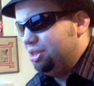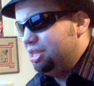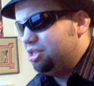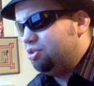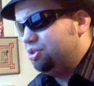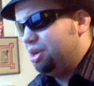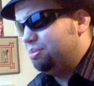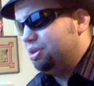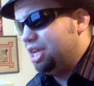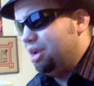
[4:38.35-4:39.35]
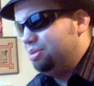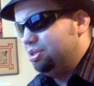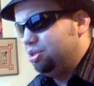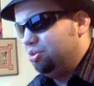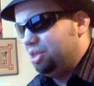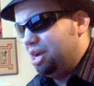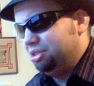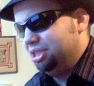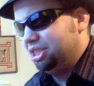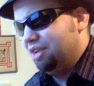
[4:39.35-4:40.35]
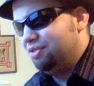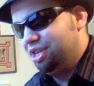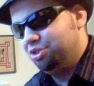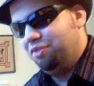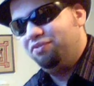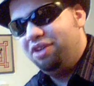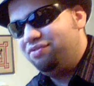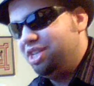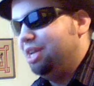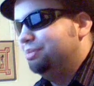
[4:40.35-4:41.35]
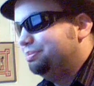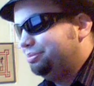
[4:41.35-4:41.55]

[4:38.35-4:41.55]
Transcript: and the total number came to 2,750.